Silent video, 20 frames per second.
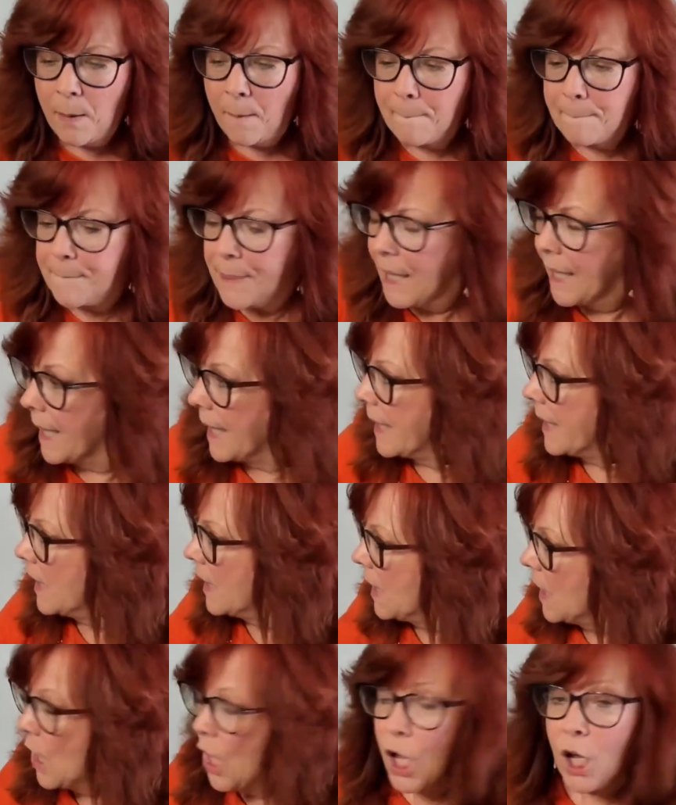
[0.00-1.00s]
But
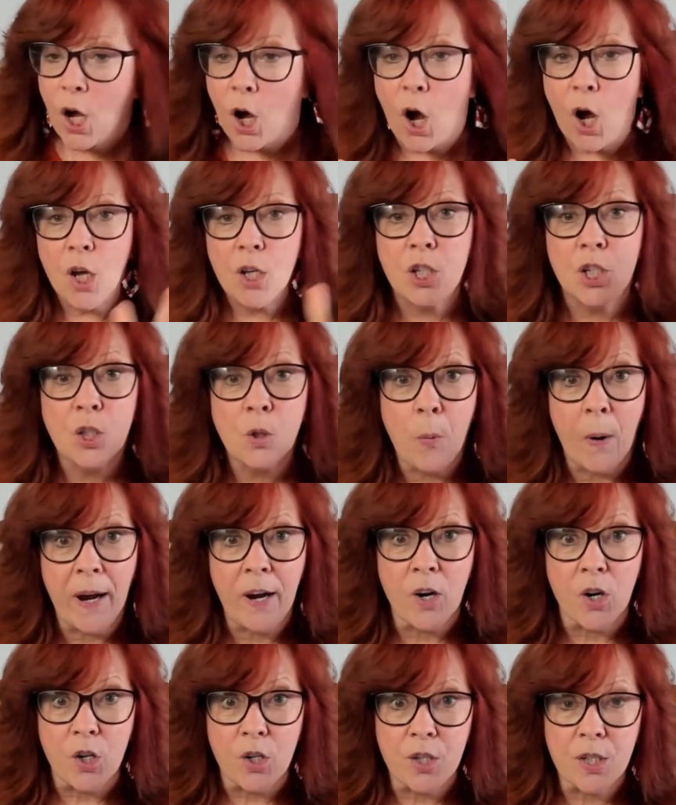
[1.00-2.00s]

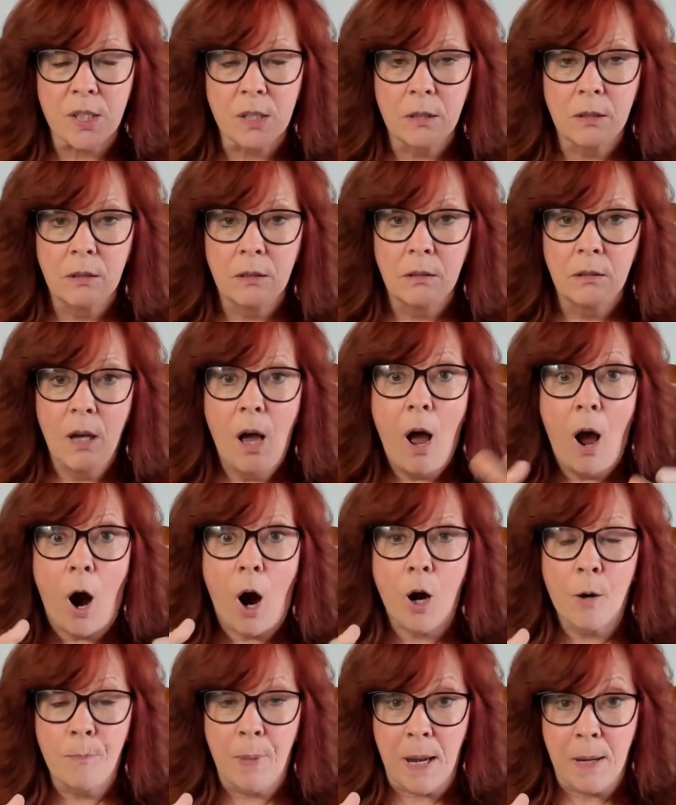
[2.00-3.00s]
squares,
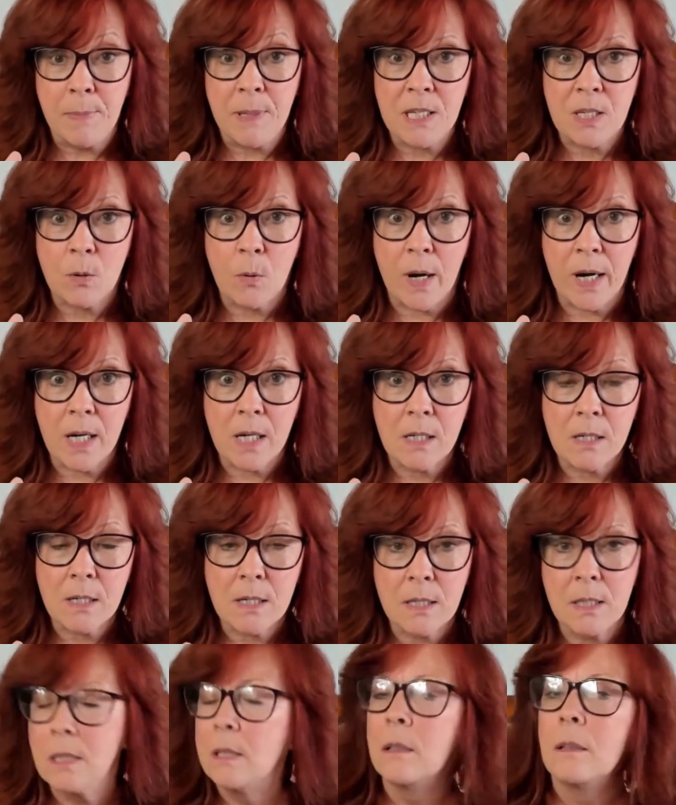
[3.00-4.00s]
our baby
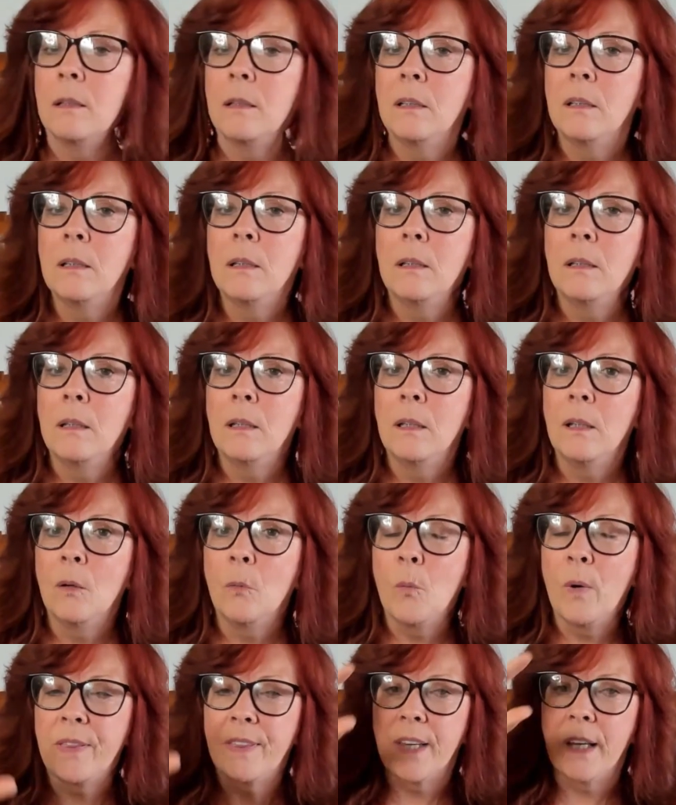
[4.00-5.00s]
squares
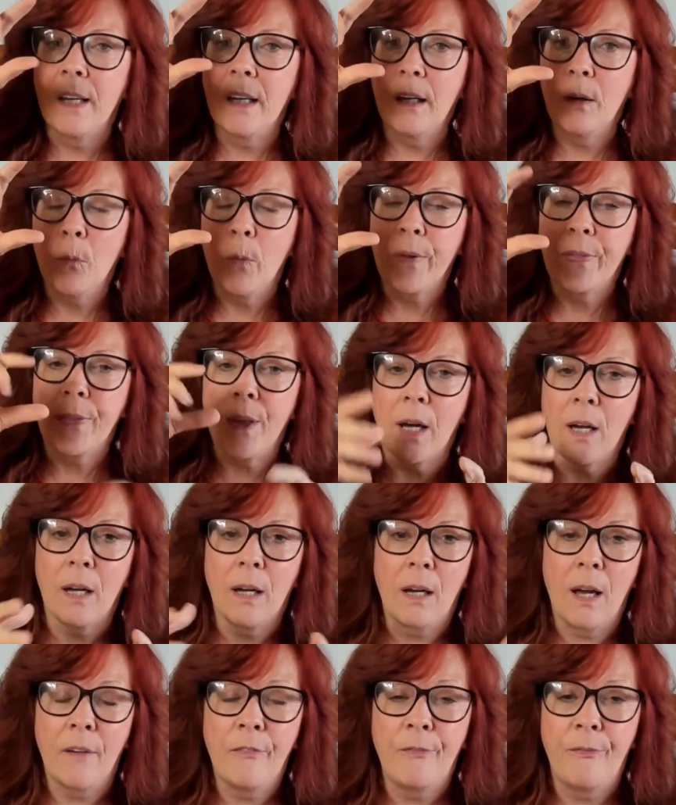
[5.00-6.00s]
with a
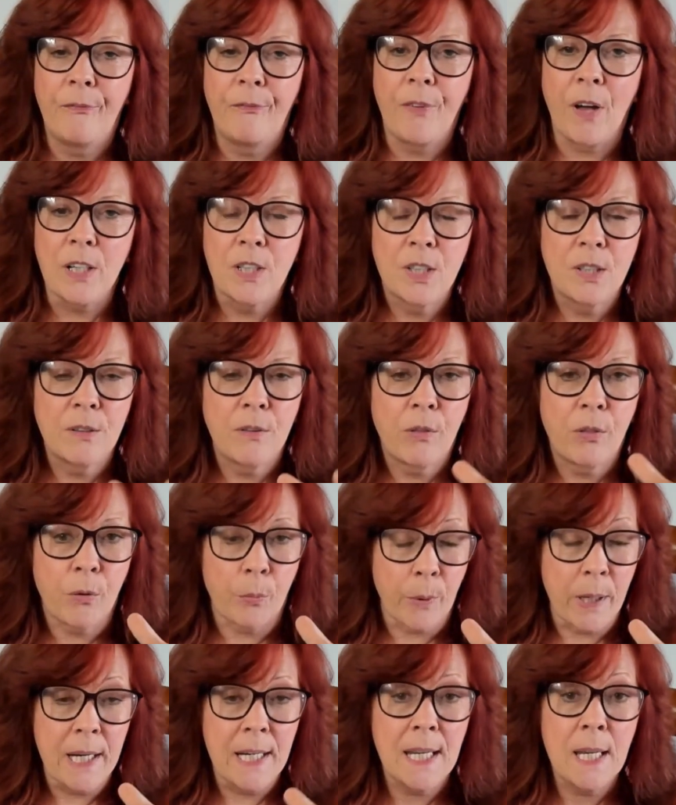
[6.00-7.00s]

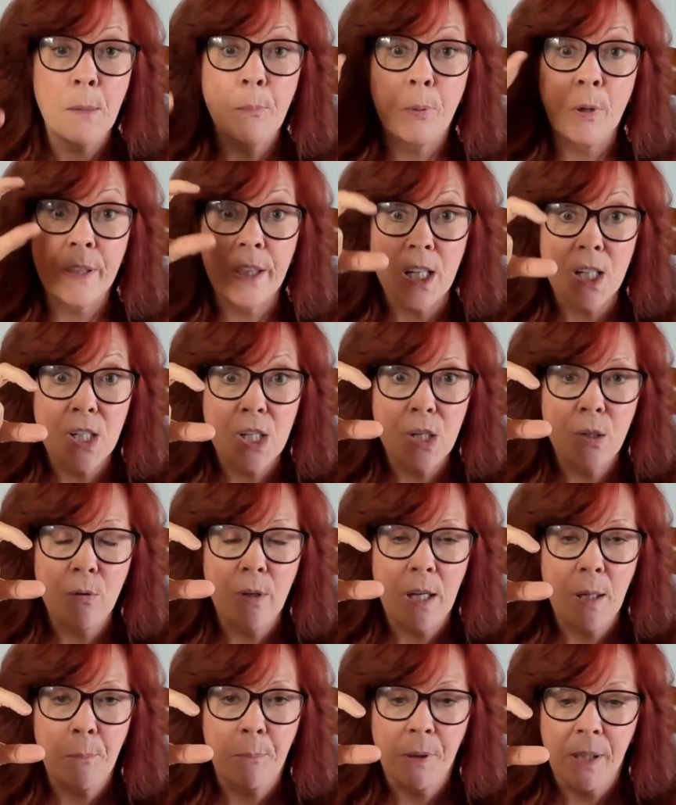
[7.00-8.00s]
3 deep with a 2
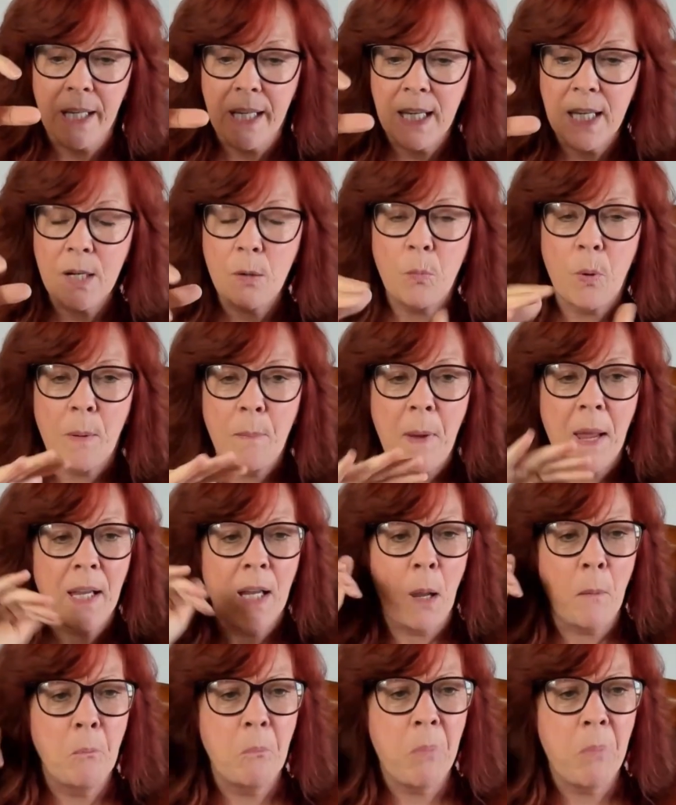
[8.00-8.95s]
deep lid would make a